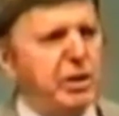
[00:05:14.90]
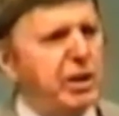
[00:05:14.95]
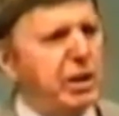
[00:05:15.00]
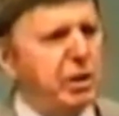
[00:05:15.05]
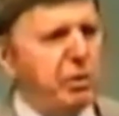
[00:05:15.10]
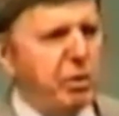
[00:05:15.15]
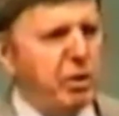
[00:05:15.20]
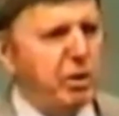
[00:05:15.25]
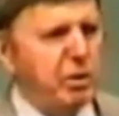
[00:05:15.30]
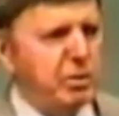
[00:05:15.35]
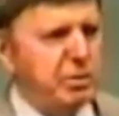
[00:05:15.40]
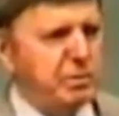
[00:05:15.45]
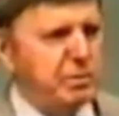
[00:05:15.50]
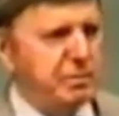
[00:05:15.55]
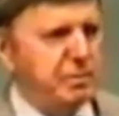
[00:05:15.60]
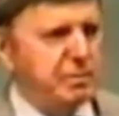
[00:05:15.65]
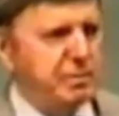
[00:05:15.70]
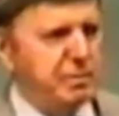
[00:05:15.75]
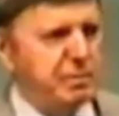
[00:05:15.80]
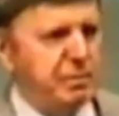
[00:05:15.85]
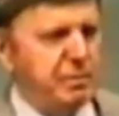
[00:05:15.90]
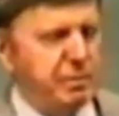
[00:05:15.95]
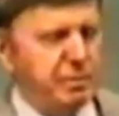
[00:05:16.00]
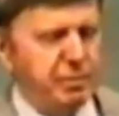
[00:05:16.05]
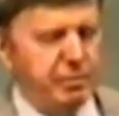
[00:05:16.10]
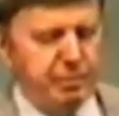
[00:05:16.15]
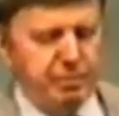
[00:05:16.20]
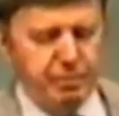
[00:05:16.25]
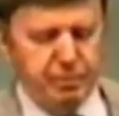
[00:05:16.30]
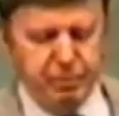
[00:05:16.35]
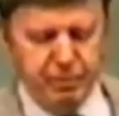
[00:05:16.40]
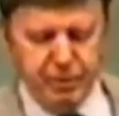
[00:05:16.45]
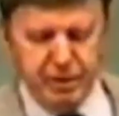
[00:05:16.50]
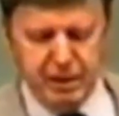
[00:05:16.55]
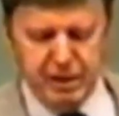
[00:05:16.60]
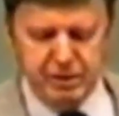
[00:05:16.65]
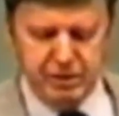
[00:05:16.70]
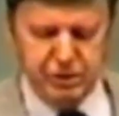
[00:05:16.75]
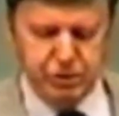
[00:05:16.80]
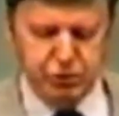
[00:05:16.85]
their own.
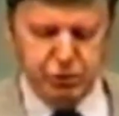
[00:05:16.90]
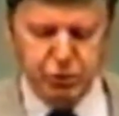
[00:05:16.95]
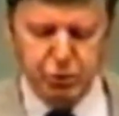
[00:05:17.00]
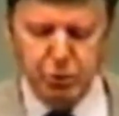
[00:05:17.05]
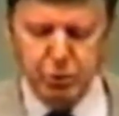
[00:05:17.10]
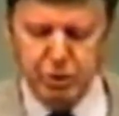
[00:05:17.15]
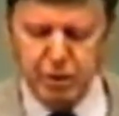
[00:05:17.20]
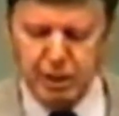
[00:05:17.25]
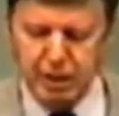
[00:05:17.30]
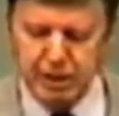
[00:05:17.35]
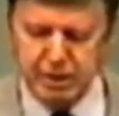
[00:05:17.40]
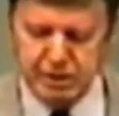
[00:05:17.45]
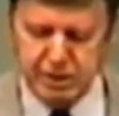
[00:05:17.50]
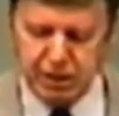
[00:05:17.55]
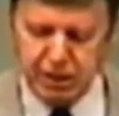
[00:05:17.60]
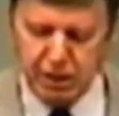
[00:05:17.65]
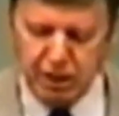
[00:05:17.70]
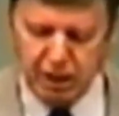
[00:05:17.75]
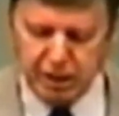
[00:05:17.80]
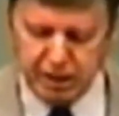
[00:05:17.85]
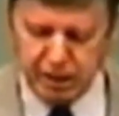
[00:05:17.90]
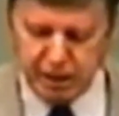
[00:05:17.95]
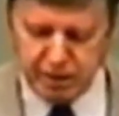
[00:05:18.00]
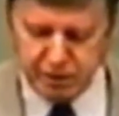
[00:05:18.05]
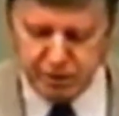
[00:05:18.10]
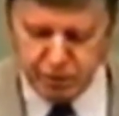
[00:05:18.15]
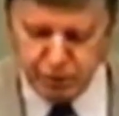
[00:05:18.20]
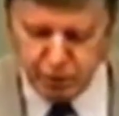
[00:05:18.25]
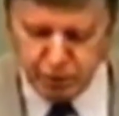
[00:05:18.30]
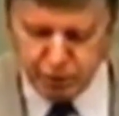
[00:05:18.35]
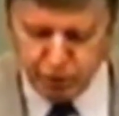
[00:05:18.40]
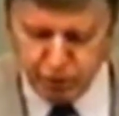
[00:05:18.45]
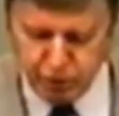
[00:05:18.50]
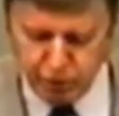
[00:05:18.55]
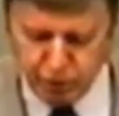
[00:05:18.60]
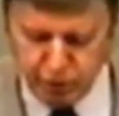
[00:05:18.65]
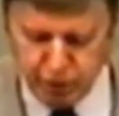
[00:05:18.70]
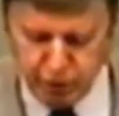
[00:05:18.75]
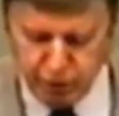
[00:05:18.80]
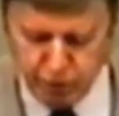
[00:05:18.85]
That's true in isagogics. Verse
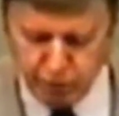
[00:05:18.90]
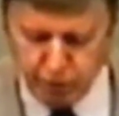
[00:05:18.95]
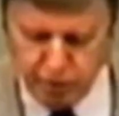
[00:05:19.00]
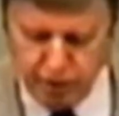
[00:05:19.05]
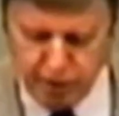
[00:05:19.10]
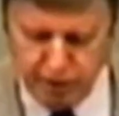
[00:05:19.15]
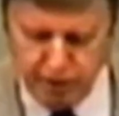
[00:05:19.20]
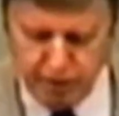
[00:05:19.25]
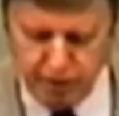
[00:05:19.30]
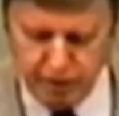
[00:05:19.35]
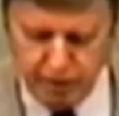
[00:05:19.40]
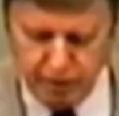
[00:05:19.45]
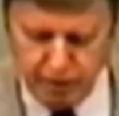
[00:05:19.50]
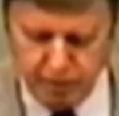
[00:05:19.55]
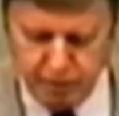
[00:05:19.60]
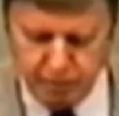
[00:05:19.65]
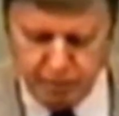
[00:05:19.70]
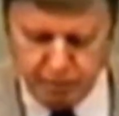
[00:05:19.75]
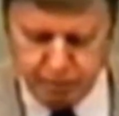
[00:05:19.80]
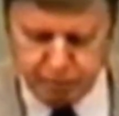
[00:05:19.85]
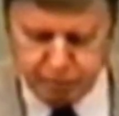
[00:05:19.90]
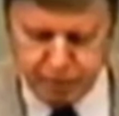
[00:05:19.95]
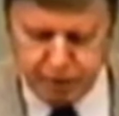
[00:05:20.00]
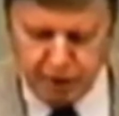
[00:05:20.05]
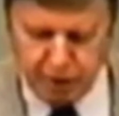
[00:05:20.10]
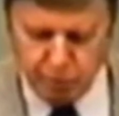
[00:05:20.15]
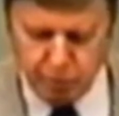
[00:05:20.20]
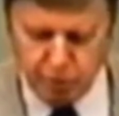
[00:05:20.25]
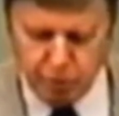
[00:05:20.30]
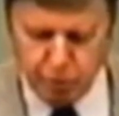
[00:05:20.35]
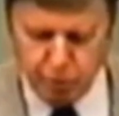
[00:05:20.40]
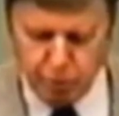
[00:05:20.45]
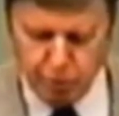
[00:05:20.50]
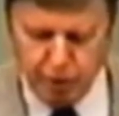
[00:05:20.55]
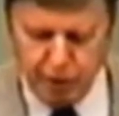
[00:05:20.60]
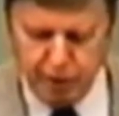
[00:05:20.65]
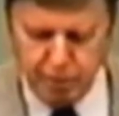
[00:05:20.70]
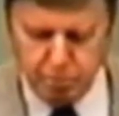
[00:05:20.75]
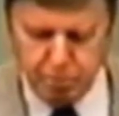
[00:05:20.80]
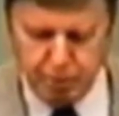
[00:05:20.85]
33, and with
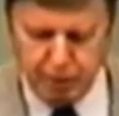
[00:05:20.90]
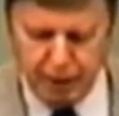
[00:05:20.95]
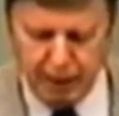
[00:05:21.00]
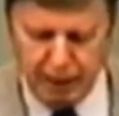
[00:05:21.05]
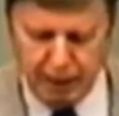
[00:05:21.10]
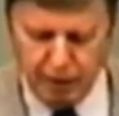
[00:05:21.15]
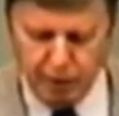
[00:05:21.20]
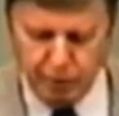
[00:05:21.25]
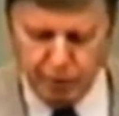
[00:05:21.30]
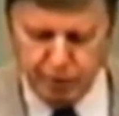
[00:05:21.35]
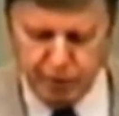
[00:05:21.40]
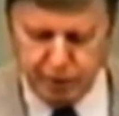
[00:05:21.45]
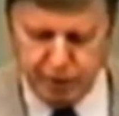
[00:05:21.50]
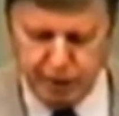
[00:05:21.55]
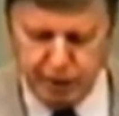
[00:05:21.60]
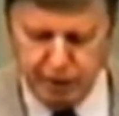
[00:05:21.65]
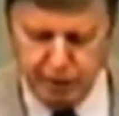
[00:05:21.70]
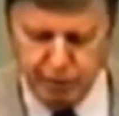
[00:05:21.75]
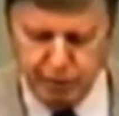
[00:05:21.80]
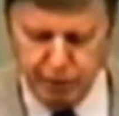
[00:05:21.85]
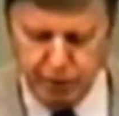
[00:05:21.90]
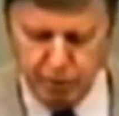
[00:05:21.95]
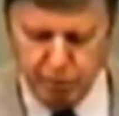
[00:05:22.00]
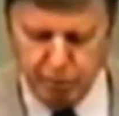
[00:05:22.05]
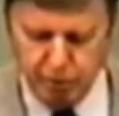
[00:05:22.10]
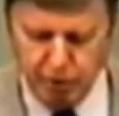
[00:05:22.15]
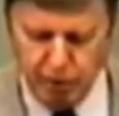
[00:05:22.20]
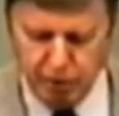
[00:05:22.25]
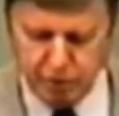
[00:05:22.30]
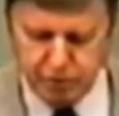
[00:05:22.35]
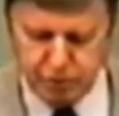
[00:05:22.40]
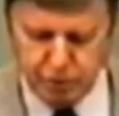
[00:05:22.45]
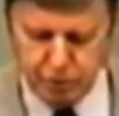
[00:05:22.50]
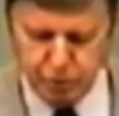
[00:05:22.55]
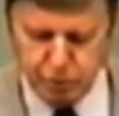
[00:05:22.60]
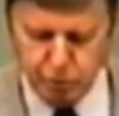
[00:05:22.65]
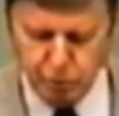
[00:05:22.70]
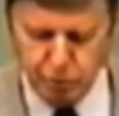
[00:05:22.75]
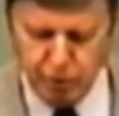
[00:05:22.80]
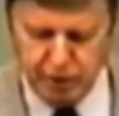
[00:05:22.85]
great power gave the
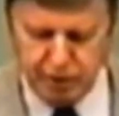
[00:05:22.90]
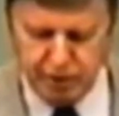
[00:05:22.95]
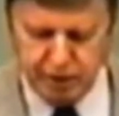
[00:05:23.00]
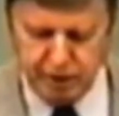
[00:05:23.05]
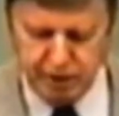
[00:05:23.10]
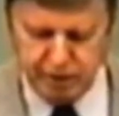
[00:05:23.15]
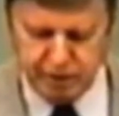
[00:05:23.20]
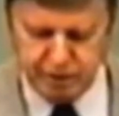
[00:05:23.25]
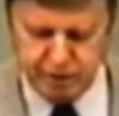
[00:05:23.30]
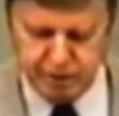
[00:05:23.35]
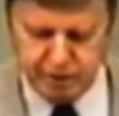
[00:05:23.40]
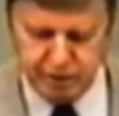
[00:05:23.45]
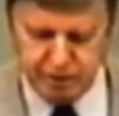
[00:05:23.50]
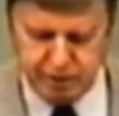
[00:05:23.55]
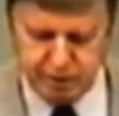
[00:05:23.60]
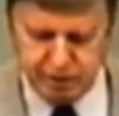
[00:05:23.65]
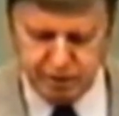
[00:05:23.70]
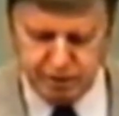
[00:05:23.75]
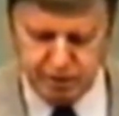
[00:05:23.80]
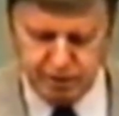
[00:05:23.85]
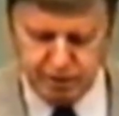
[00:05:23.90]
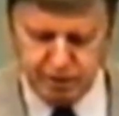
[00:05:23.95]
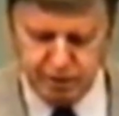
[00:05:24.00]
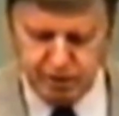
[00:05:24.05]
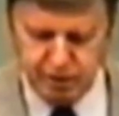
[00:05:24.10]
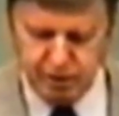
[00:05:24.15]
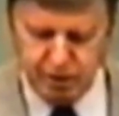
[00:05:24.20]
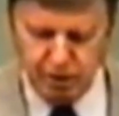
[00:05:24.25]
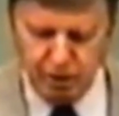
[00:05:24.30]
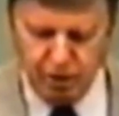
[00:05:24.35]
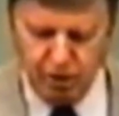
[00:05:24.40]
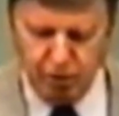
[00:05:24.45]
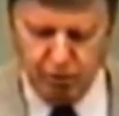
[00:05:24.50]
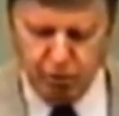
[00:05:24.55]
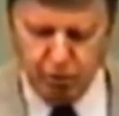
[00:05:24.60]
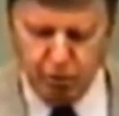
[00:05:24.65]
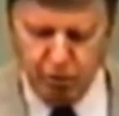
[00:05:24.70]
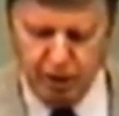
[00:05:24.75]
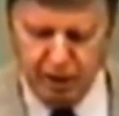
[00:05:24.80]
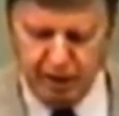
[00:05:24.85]
apostles witness
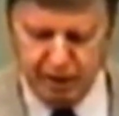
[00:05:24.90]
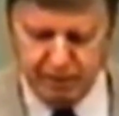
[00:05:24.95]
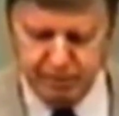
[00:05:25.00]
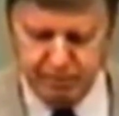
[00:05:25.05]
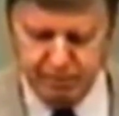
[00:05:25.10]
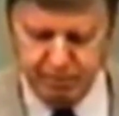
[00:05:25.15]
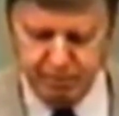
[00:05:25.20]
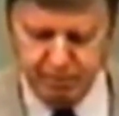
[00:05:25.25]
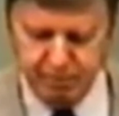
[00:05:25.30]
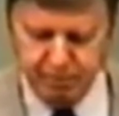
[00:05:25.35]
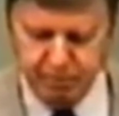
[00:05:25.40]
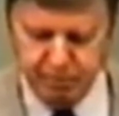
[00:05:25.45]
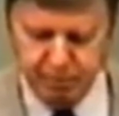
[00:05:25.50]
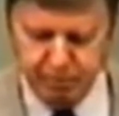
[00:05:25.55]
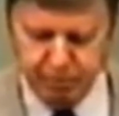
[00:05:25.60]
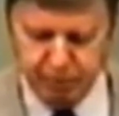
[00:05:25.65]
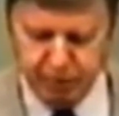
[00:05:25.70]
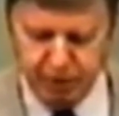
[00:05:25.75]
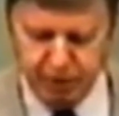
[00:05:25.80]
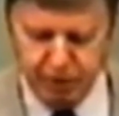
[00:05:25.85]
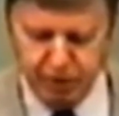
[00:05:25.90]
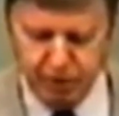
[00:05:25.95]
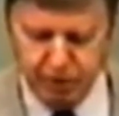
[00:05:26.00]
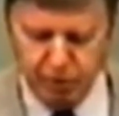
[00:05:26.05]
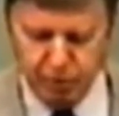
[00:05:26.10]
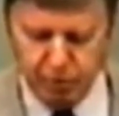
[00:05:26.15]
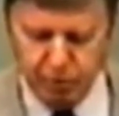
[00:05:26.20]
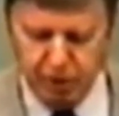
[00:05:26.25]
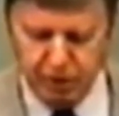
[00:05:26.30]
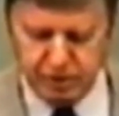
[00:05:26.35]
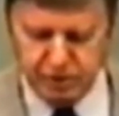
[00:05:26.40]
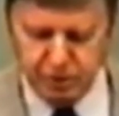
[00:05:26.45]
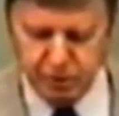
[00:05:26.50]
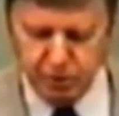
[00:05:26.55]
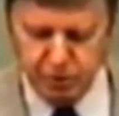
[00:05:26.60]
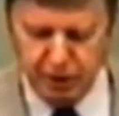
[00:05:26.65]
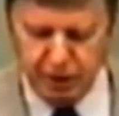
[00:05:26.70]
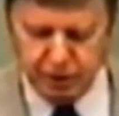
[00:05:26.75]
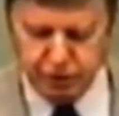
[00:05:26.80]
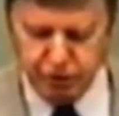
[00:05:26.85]
of what? The
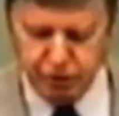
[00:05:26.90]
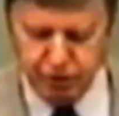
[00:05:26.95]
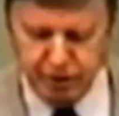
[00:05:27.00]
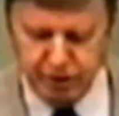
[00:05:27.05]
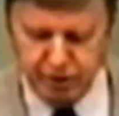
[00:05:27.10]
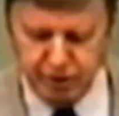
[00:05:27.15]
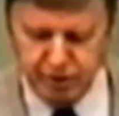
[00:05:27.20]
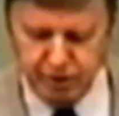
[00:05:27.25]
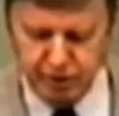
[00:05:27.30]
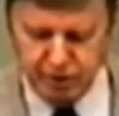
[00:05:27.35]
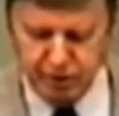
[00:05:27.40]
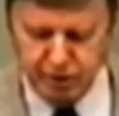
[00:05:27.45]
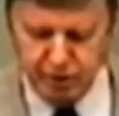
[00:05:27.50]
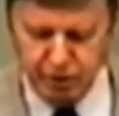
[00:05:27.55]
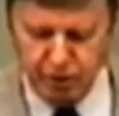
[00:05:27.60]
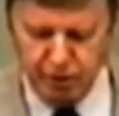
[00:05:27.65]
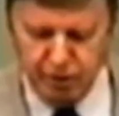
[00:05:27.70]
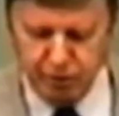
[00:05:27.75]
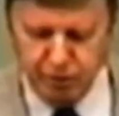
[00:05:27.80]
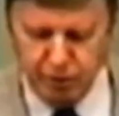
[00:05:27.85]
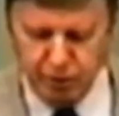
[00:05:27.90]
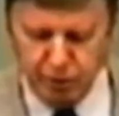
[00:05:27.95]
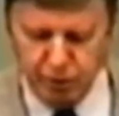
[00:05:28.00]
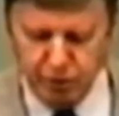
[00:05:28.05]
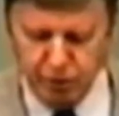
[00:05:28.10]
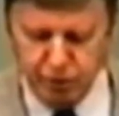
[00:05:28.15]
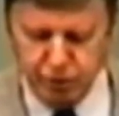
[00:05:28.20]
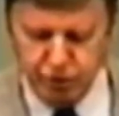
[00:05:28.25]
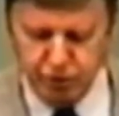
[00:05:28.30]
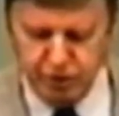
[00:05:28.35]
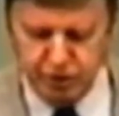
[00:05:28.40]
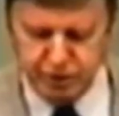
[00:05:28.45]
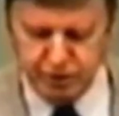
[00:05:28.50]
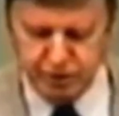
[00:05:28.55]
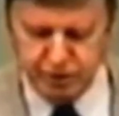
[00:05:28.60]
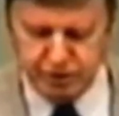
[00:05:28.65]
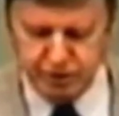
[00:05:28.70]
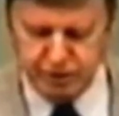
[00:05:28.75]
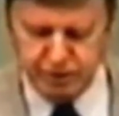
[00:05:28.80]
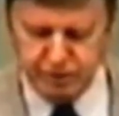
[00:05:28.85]
resurrection of the Lord
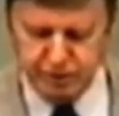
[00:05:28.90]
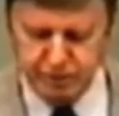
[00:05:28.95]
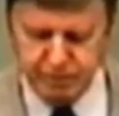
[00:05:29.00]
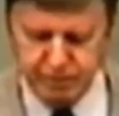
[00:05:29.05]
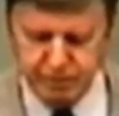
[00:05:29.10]
Jesus.